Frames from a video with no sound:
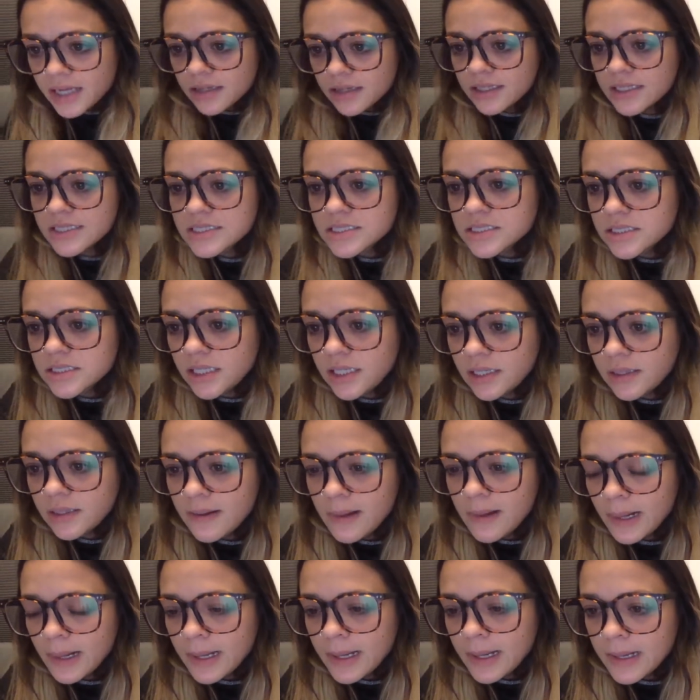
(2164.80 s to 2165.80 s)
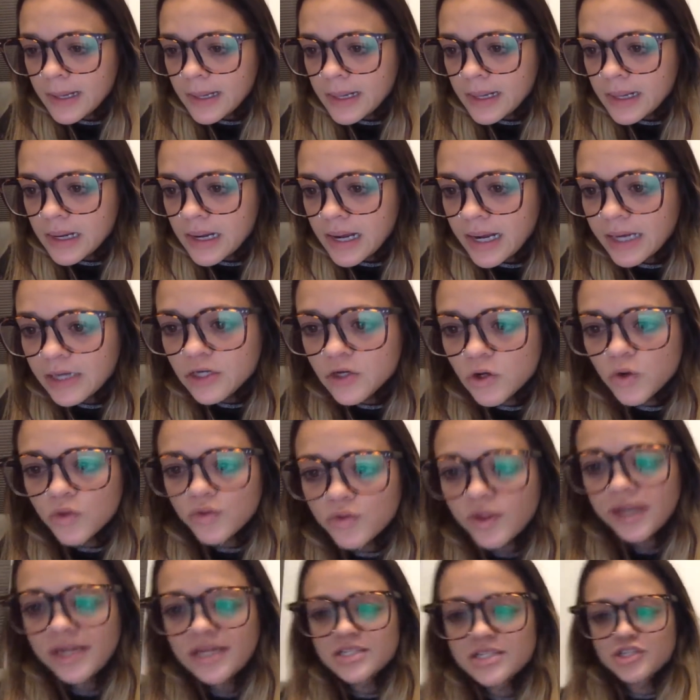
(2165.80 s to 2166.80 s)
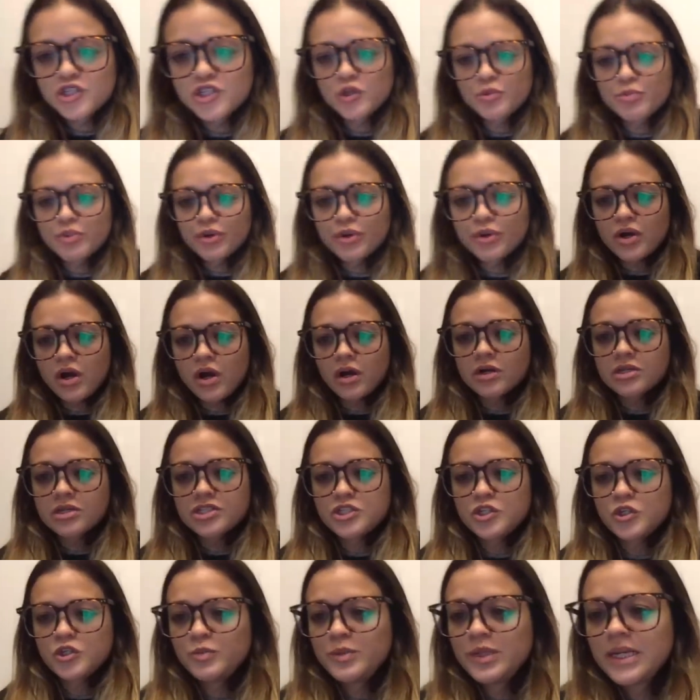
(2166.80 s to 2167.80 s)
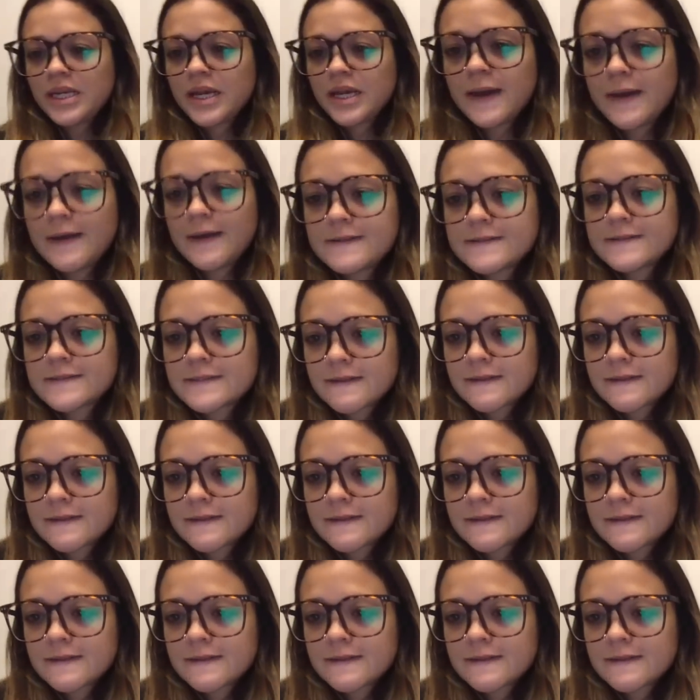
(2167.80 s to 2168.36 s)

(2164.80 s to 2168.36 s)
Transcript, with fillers: let's see. I know that it's super hard too because